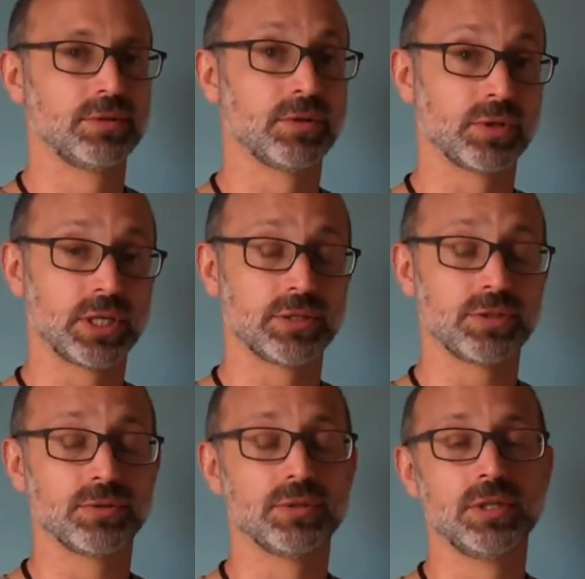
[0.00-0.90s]
Okay,
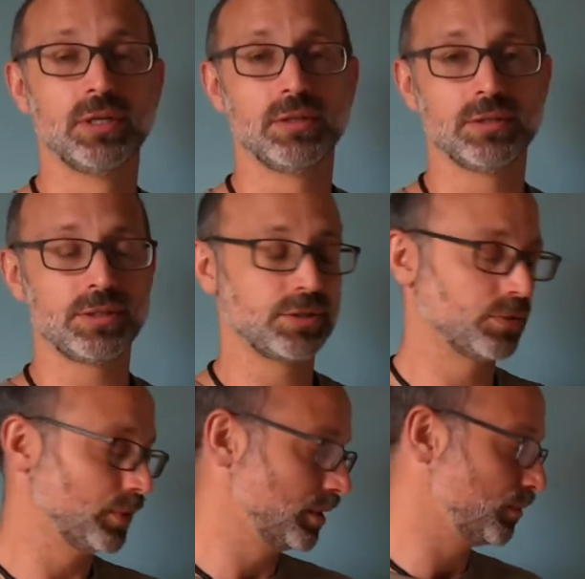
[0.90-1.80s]
so this is the
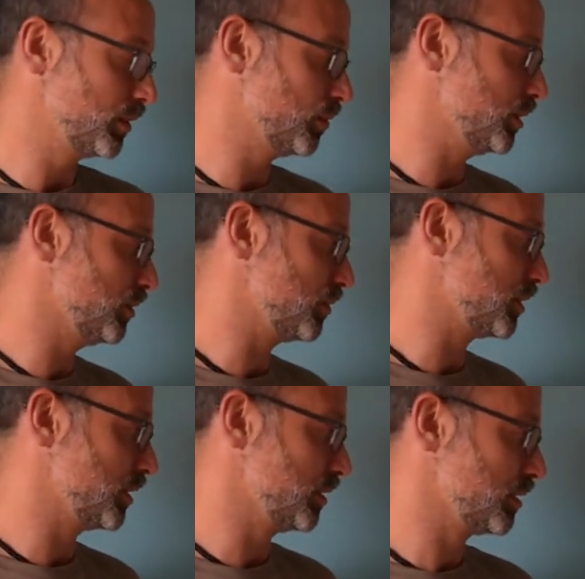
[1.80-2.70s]
way that we would
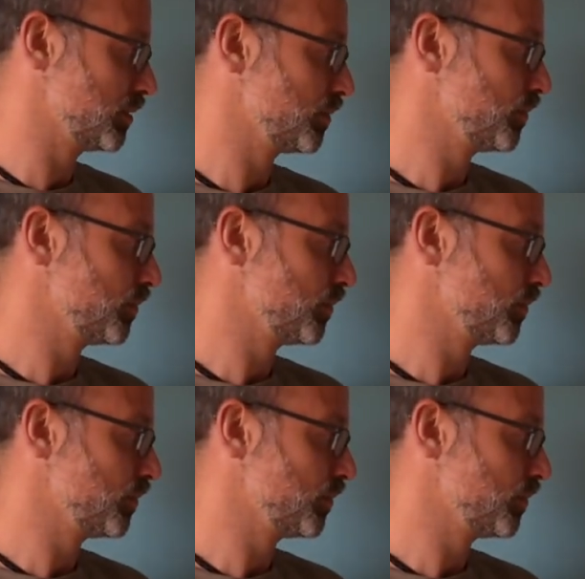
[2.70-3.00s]
use these.